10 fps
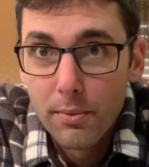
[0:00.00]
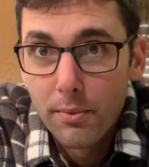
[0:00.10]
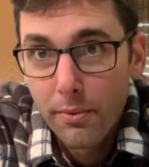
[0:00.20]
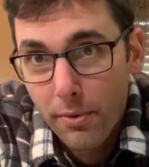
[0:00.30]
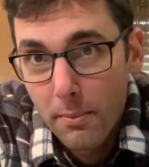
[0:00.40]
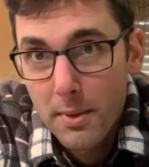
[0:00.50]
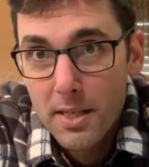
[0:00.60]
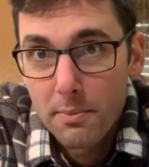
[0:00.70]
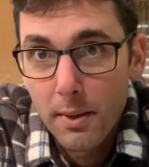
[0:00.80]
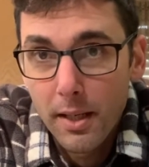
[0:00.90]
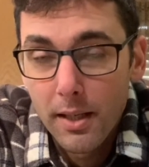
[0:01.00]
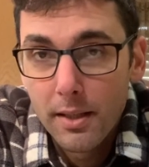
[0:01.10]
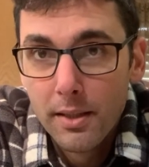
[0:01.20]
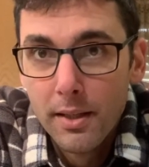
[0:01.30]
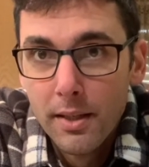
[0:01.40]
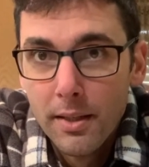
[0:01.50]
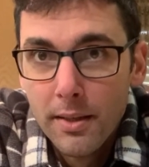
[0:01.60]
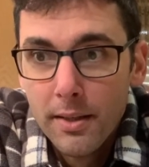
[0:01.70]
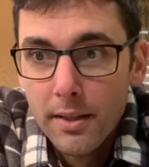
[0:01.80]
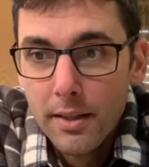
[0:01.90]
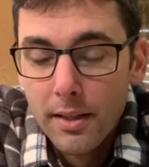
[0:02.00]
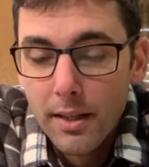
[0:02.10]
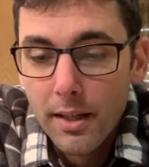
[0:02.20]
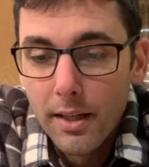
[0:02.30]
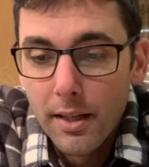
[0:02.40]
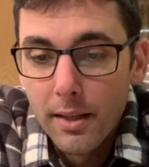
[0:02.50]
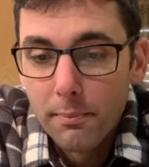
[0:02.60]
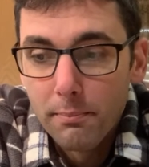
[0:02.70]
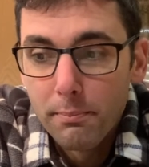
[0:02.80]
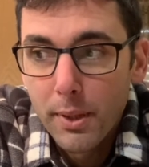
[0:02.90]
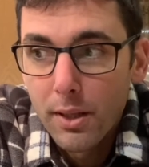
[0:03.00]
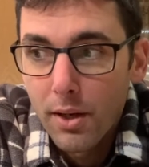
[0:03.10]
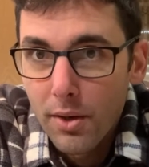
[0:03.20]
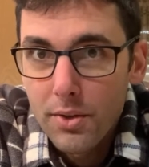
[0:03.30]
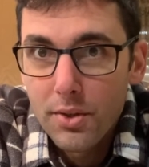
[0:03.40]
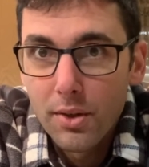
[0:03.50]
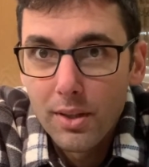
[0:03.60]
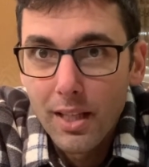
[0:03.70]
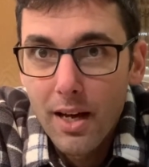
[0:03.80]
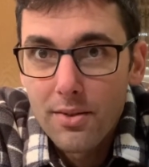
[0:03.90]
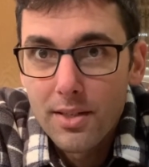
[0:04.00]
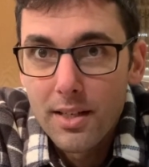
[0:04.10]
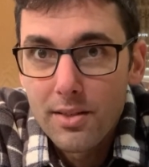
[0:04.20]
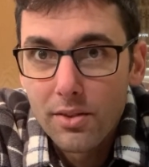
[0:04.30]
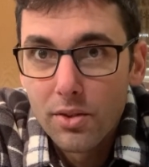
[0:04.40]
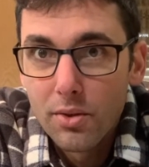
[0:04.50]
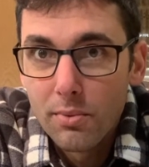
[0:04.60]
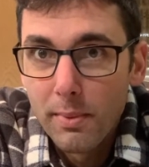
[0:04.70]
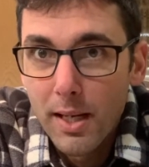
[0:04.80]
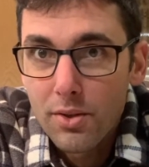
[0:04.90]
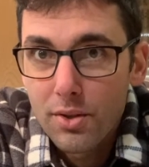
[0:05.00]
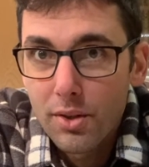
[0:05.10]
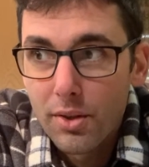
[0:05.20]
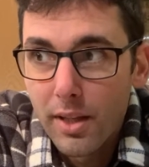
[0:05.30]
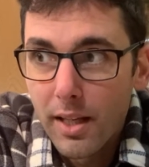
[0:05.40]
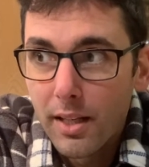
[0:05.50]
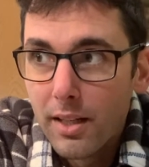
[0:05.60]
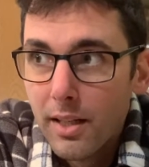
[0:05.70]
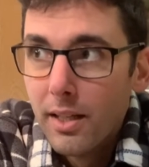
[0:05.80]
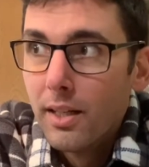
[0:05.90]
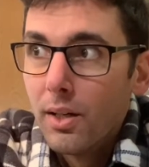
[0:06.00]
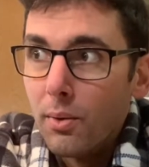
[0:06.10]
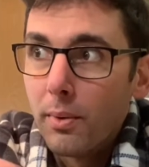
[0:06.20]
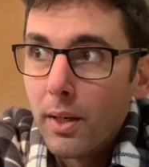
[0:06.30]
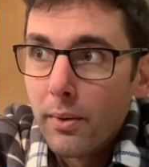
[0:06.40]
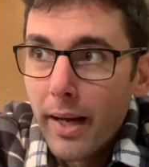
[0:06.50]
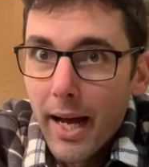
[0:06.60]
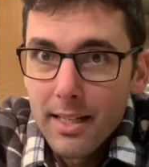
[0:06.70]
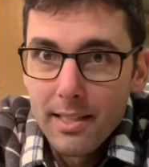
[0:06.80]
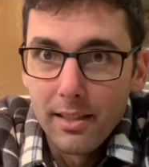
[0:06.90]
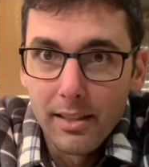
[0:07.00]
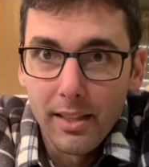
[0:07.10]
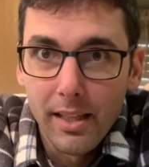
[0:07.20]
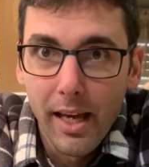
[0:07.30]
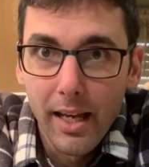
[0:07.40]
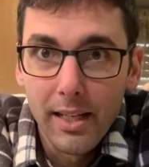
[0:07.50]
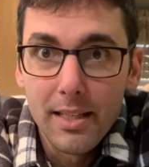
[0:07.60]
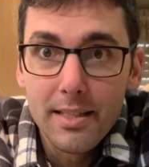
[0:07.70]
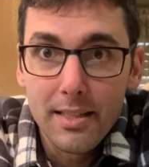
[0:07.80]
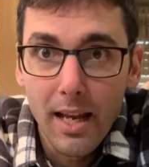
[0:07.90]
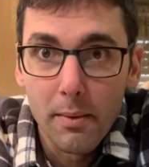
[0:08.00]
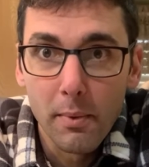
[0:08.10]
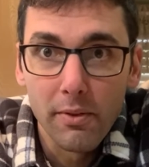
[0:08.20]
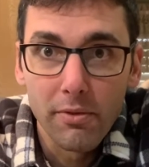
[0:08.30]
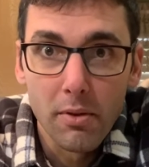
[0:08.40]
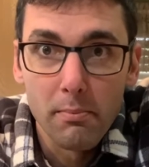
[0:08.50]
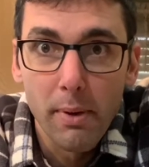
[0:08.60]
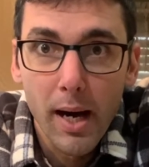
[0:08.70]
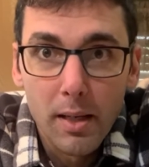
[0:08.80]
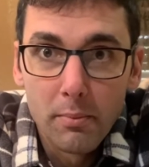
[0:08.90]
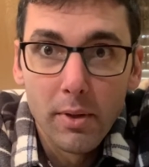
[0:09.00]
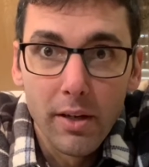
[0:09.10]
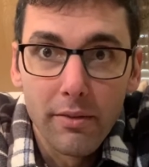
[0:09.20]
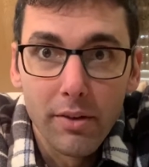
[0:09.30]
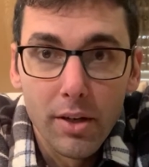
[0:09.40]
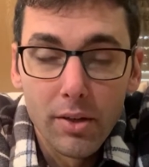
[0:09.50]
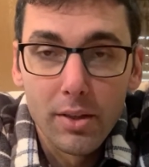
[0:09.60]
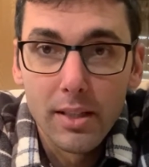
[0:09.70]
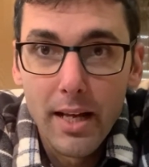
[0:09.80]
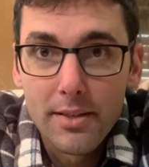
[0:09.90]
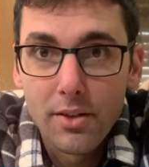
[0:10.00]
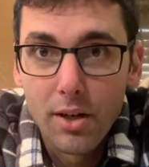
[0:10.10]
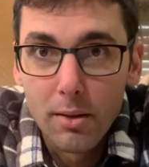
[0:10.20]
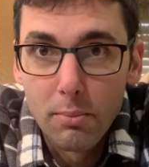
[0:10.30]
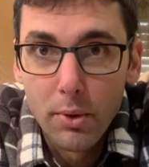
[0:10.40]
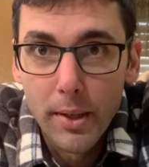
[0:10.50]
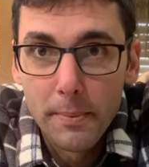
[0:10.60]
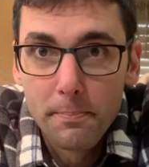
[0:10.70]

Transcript: from the spigot, but it also allows us to make sure that we don't accidentally get any sediment from the bottom of our glass carboy.